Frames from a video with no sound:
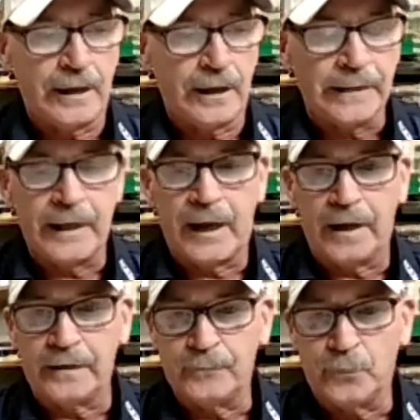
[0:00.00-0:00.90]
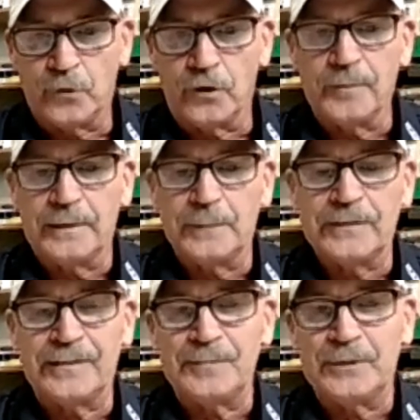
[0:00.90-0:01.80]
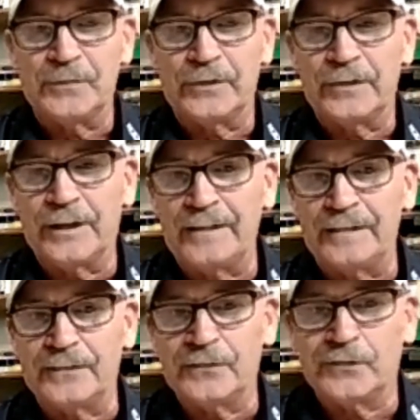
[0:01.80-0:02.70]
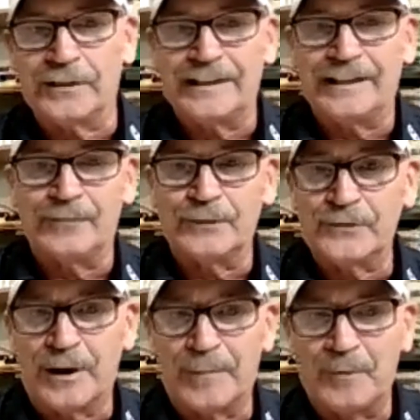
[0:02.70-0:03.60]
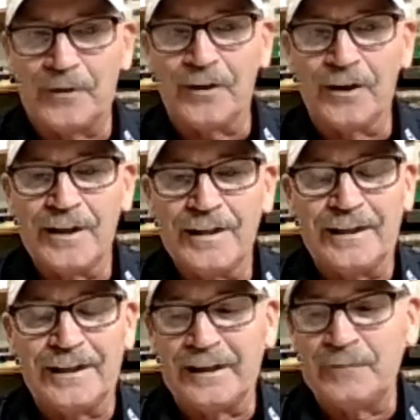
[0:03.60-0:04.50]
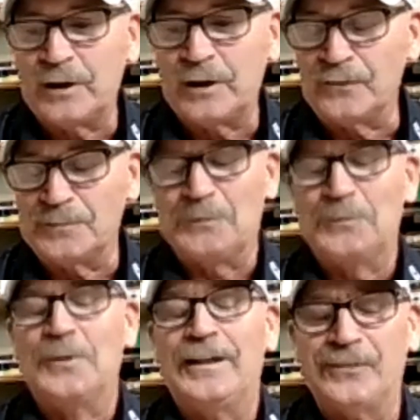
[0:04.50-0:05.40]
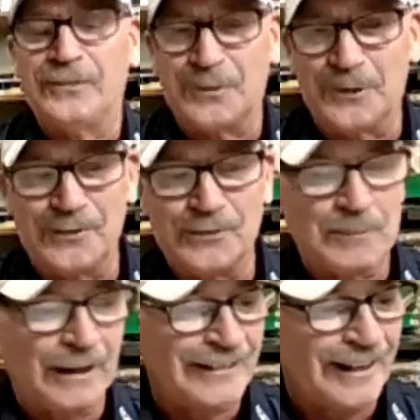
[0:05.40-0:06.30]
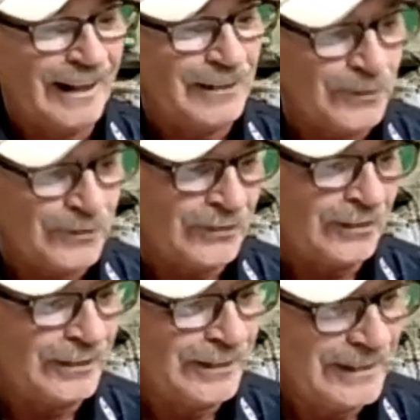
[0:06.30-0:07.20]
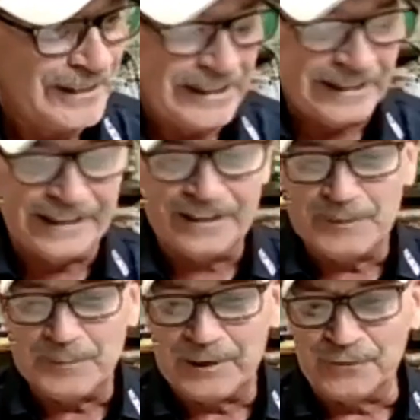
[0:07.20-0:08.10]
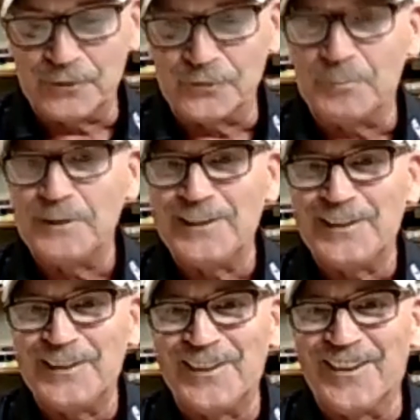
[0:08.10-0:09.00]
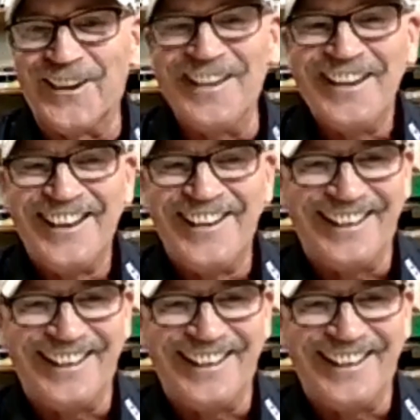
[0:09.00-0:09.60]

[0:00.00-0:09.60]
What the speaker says: and I caddied for him. He would take me over to the Lilac City every summer. I've got some great stories about that. He gave me my first beer.